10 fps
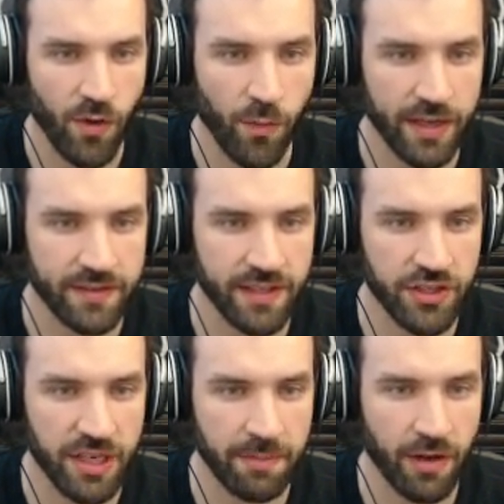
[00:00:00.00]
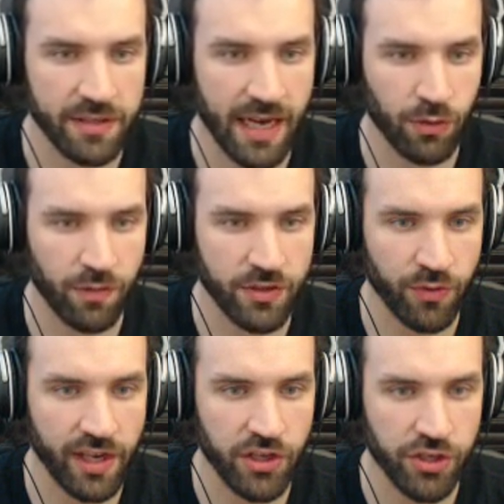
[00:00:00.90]
When this ship gets out of its
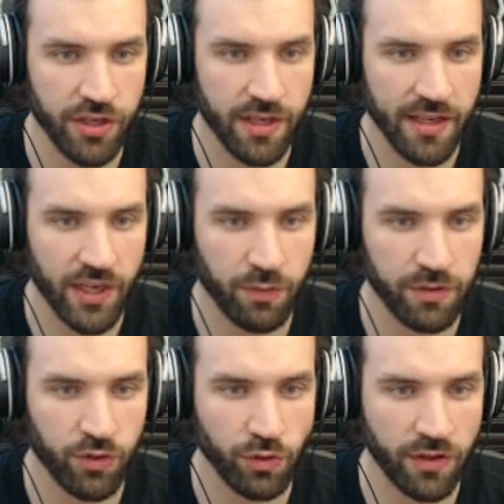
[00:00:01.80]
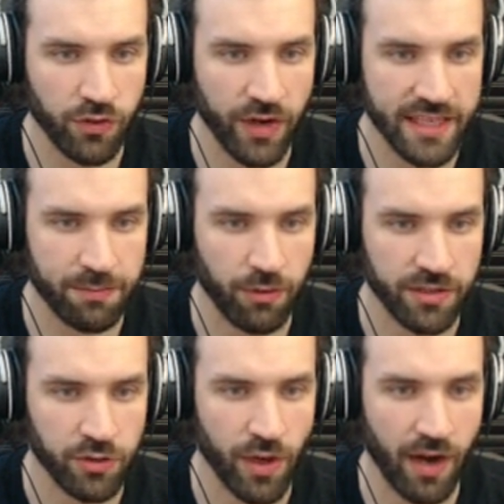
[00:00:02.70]
range, it will shoot at the
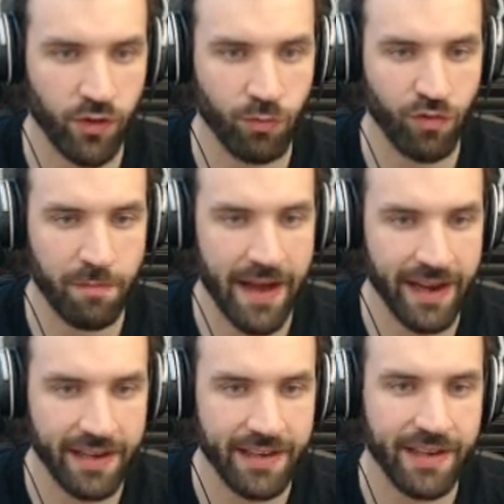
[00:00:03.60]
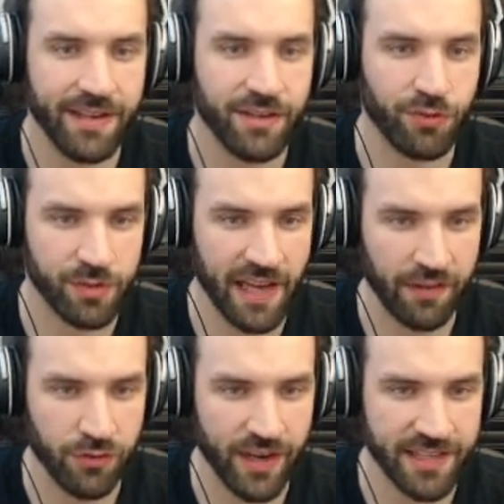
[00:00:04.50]
transport. So I have to move back to save
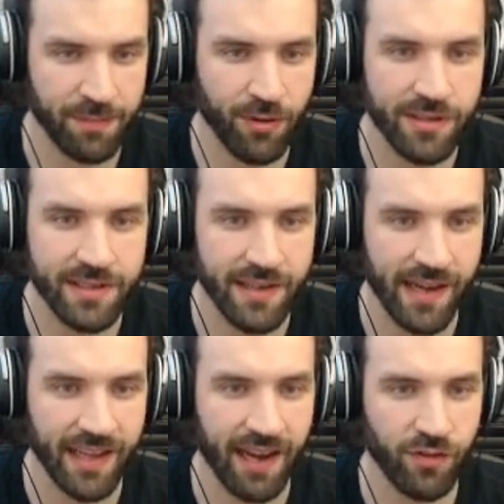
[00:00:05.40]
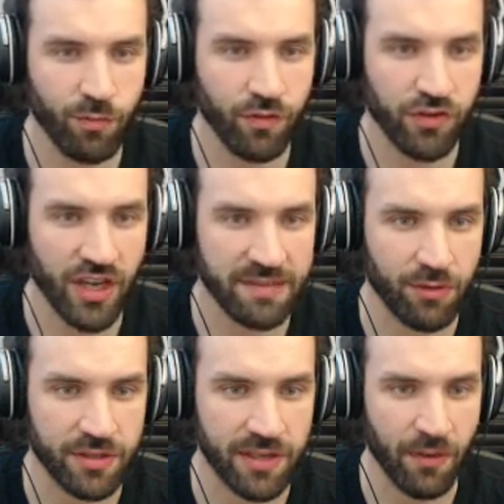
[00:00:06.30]
the transports, and I have to move the
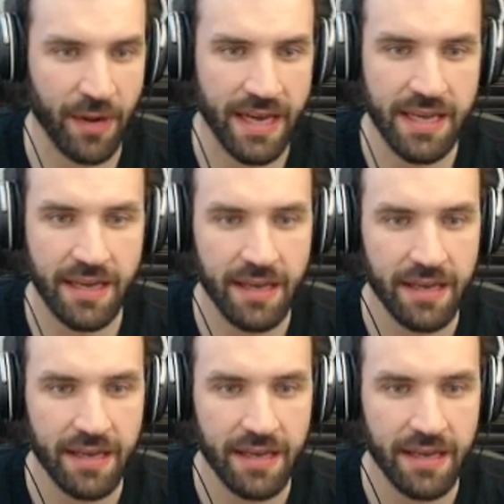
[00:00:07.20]
transports away.